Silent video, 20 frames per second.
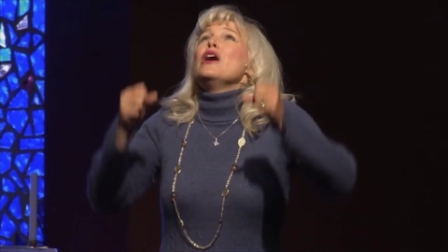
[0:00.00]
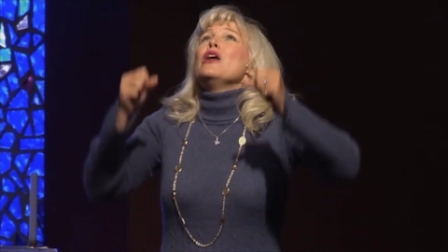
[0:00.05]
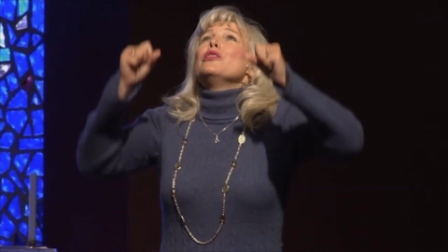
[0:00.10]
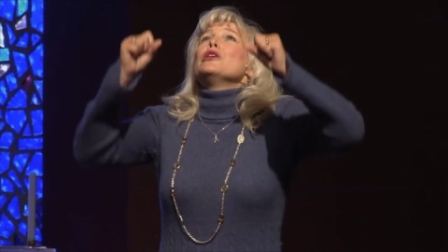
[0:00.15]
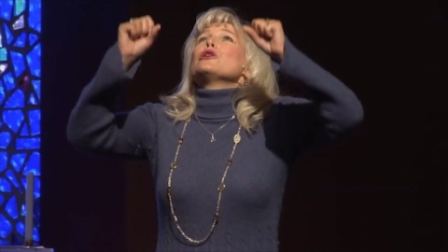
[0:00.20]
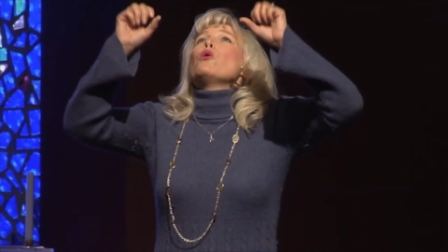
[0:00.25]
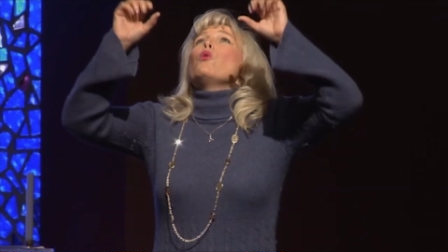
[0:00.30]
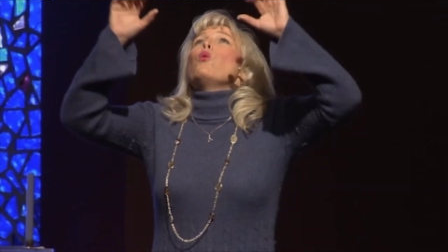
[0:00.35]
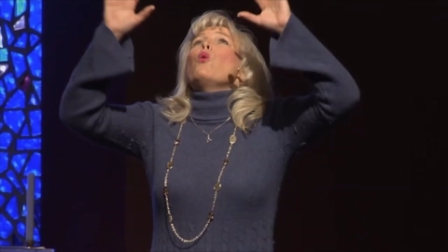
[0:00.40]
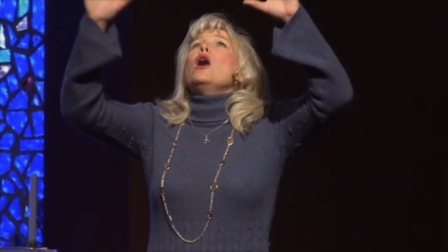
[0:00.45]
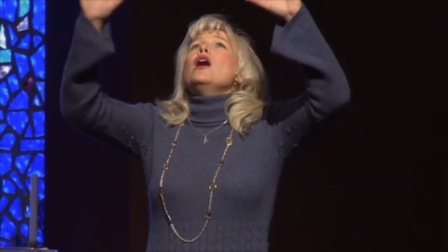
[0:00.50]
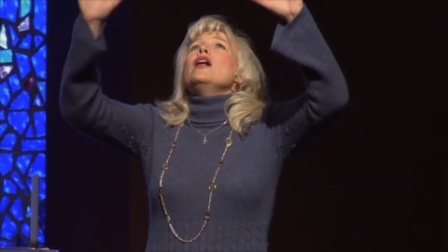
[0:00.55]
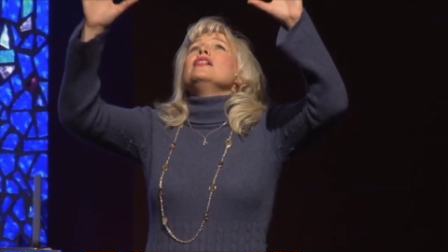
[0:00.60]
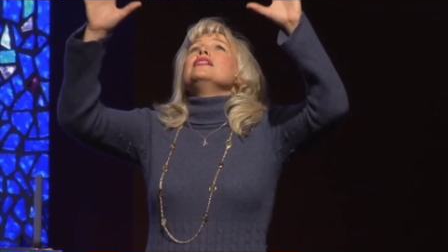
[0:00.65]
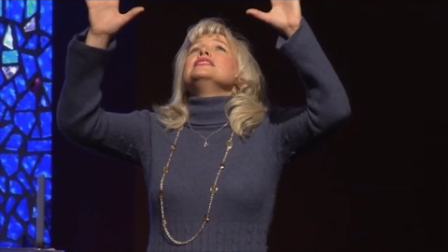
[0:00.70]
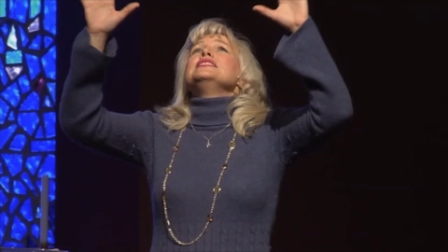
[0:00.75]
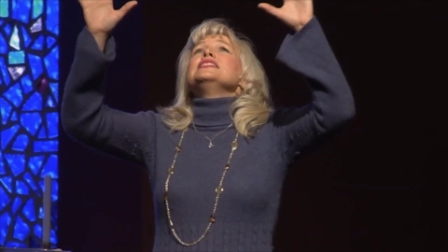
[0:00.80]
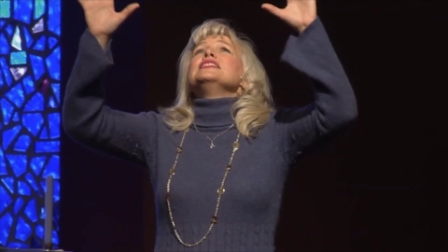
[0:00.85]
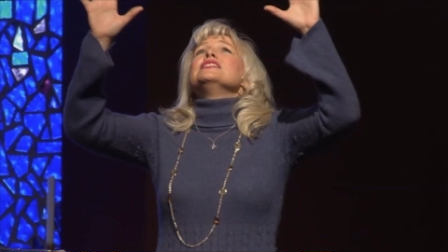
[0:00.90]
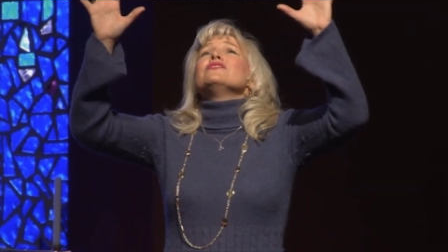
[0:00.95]
the
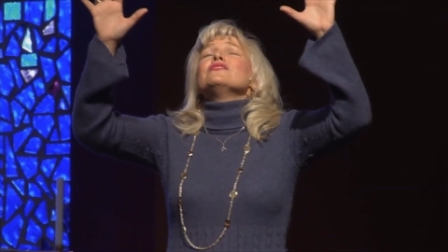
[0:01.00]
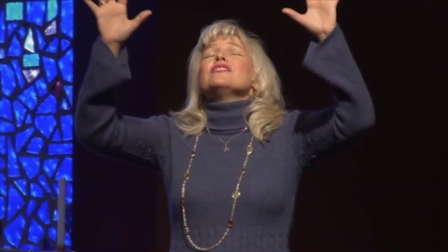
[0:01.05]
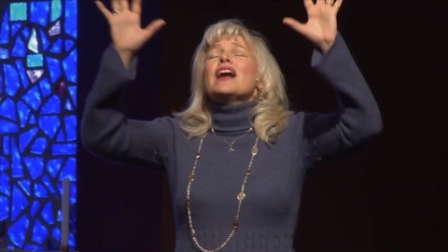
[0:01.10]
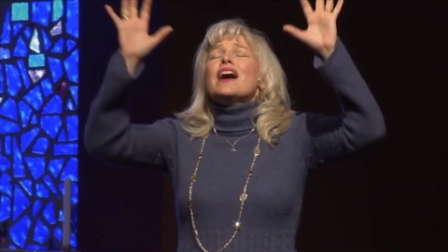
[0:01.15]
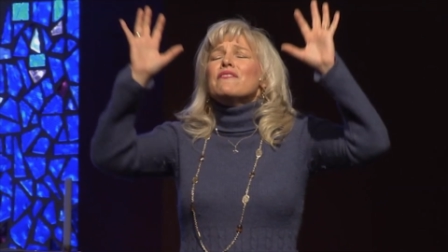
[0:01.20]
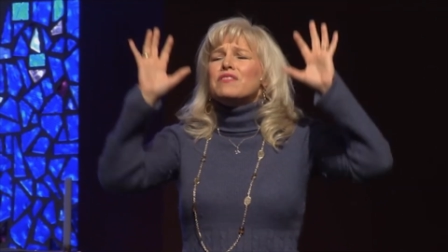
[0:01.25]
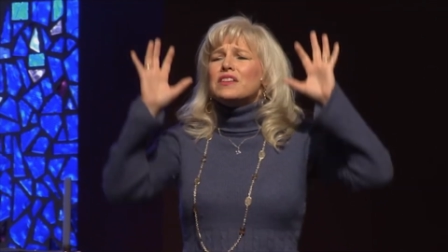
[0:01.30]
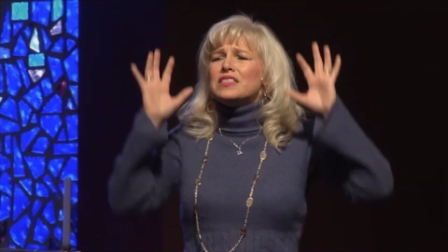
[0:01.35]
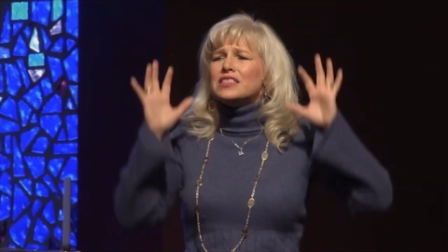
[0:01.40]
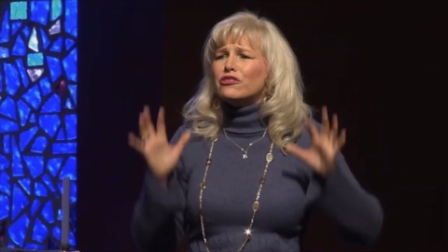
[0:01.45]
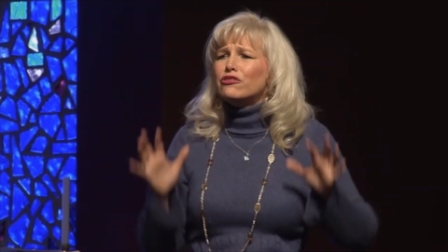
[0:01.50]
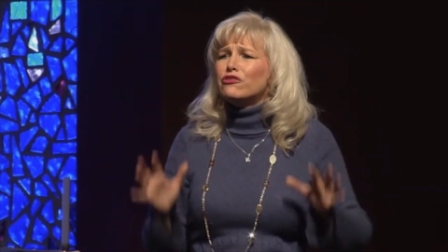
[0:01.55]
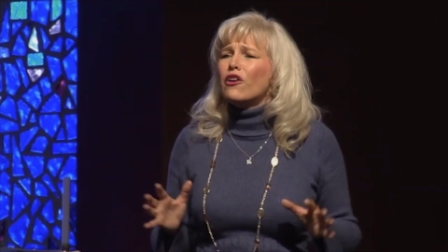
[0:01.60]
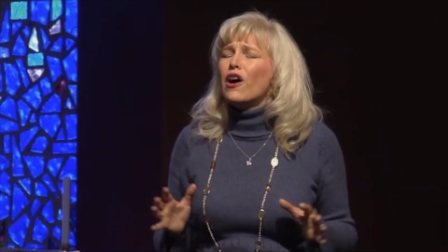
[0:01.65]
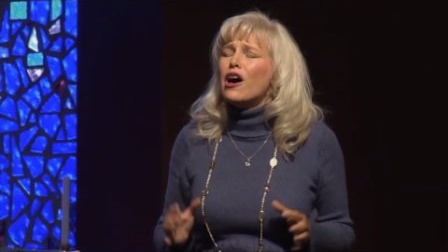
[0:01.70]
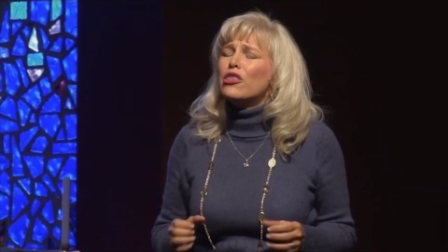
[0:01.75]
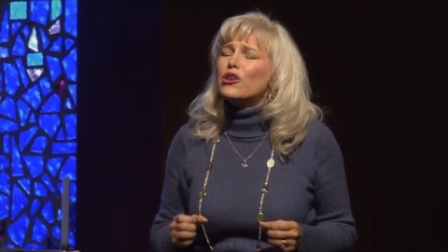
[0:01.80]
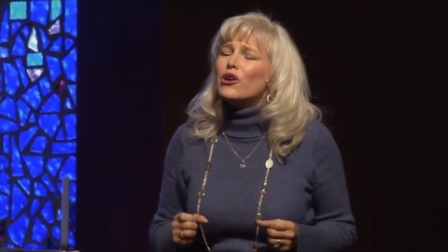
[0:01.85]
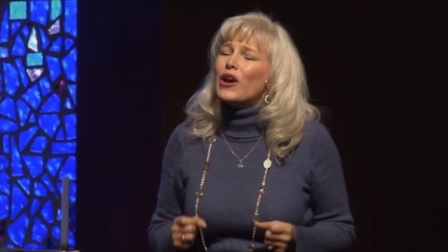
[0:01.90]
quality of life that the Father